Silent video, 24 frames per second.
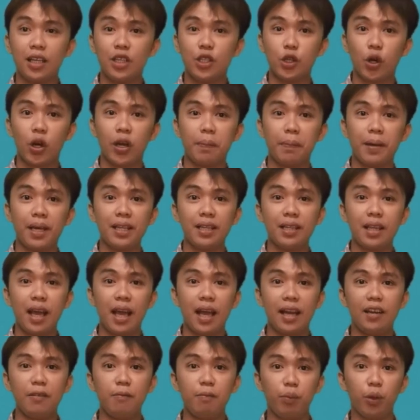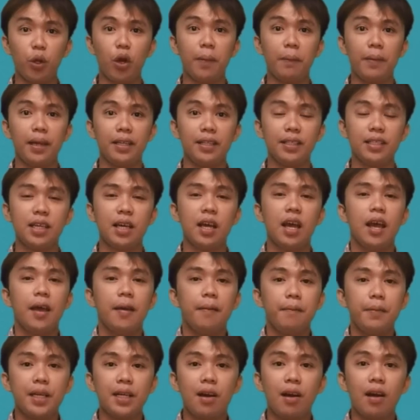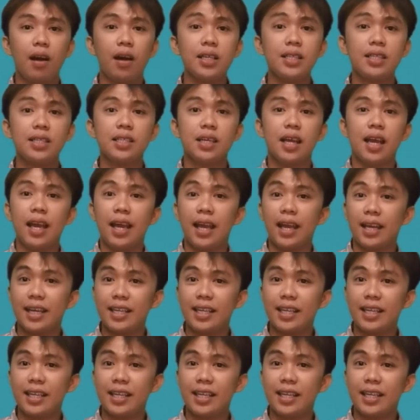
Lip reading: enjoyment, and employment because